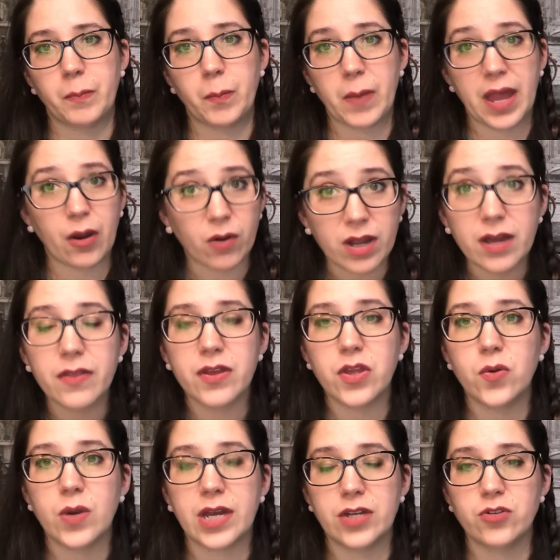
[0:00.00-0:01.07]
area that
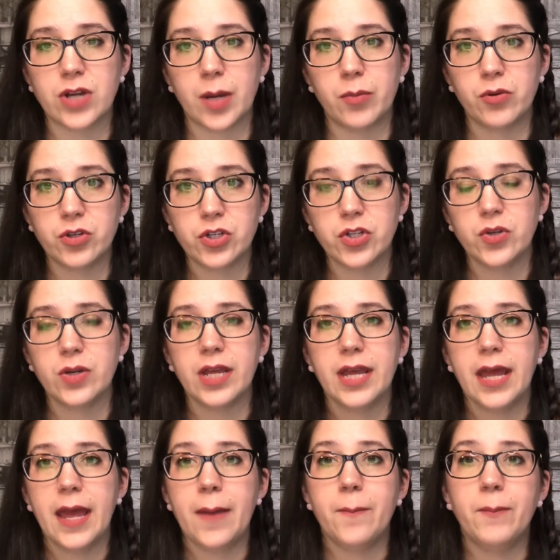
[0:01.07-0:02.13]
you can troubleshoot.
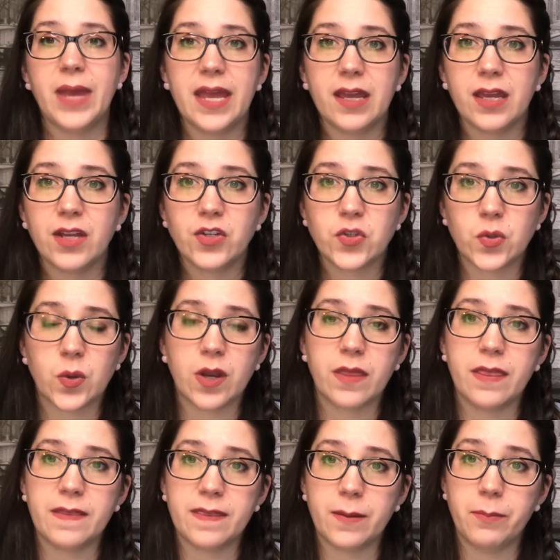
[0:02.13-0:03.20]
Making sure that the